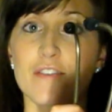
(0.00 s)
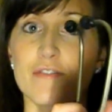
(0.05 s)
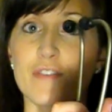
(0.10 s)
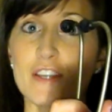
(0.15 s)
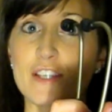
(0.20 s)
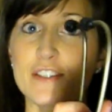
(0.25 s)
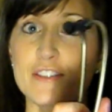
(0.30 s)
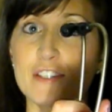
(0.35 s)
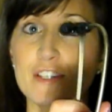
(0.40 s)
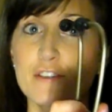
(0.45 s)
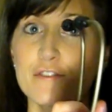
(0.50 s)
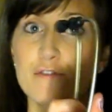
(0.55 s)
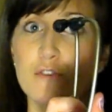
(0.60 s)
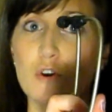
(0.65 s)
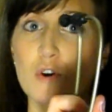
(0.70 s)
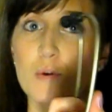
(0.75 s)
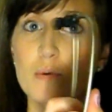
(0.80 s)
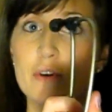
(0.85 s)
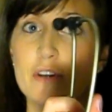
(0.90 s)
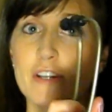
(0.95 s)
Facing
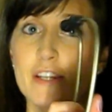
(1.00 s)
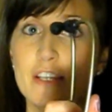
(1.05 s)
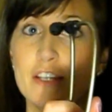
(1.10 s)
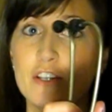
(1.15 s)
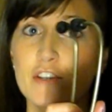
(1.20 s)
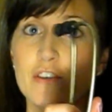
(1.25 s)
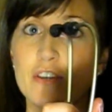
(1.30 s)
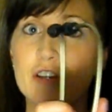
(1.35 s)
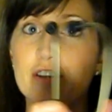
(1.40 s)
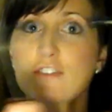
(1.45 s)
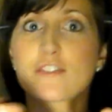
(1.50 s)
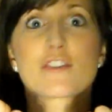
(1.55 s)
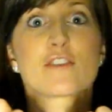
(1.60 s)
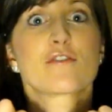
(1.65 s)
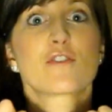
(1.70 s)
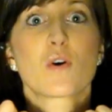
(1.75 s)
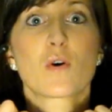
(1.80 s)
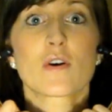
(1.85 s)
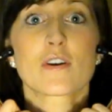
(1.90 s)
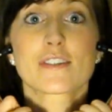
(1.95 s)
forward in your ears,
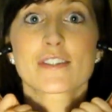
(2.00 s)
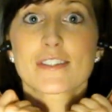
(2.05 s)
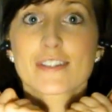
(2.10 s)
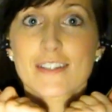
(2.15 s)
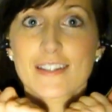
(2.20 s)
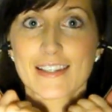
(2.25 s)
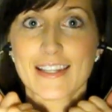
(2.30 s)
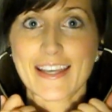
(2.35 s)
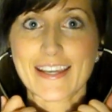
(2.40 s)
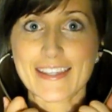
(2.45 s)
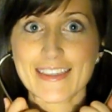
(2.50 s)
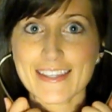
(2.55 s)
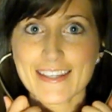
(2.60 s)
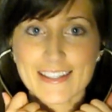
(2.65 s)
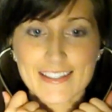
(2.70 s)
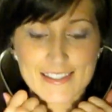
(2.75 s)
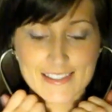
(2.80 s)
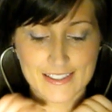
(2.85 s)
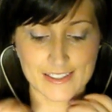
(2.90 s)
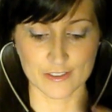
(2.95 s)
of course, like
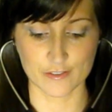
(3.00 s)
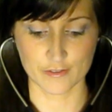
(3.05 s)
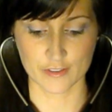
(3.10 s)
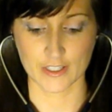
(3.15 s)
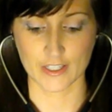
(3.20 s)
this.